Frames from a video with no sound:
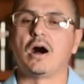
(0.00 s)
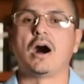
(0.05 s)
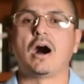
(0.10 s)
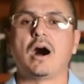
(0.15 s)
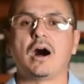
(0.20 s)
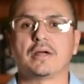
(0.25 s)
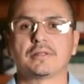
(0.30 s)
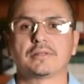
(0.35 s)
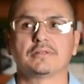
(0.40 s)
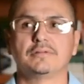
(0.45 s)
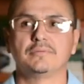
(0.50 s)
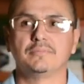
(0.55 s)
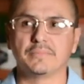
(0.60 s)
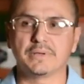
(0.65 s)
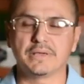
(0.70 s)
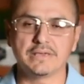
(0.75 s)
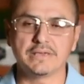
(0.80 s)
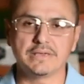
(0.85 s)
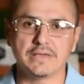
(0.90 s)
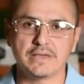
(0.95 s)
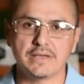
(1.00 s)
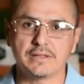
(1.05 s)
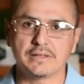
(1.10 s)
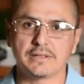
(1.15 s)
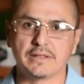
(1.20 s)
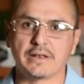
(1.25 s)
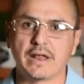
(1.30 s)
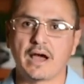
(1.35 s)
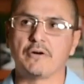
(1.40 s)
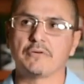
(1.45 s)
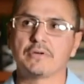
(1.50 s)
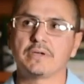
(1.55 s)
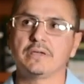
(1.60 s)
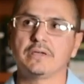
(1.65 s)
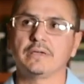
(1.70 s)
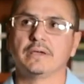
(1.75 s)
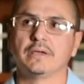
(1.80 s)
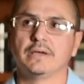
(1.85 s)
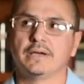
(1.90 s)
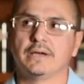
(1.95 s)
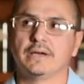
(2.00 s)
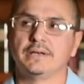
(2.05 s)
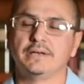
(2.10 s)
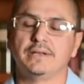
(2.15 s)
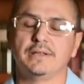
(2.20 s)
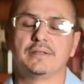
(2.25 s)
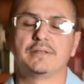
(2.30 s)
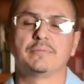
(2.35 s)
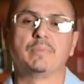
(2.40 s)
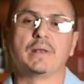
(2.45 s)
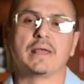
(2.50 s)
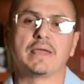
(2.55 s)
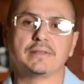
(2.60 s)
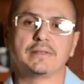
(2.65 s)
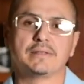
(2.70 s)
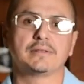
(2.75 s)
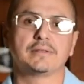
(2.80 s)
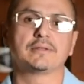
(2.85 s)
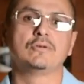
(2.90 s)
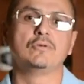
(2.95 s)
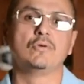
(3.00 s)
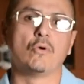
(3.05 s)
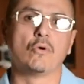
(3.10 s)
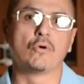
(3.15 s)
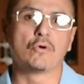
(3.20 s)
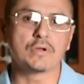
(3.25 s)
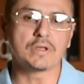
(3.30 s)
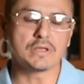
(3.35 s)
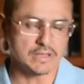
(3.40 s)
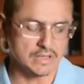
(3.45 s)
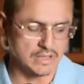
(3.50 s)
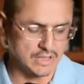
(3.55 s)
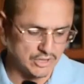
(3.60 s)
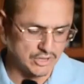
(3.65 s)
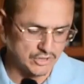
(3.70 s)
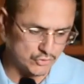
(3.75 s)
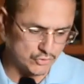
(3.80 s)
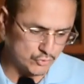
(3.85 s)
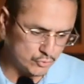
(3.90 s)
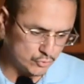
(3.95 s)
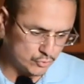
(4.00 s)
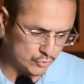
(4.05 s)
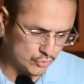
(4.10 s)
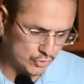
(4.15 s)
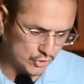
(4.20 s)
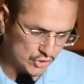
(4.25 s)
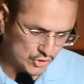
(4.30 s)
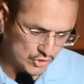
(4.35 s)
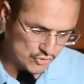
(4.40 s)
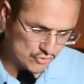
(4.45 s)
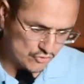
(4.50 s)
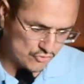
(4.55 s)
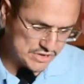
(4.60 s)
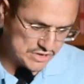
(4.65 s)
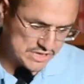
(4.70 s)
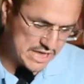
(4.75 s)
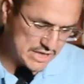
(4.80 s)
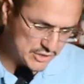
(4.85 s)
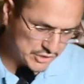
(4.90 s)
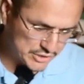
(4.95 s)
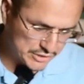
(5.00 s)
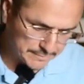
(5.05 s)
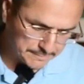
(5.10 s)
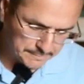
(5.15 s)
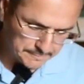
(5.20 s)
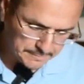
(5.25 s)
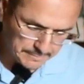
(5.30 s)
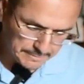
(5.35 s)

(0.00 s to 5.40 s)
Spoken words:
awesome he is and how he displays his glory through creation.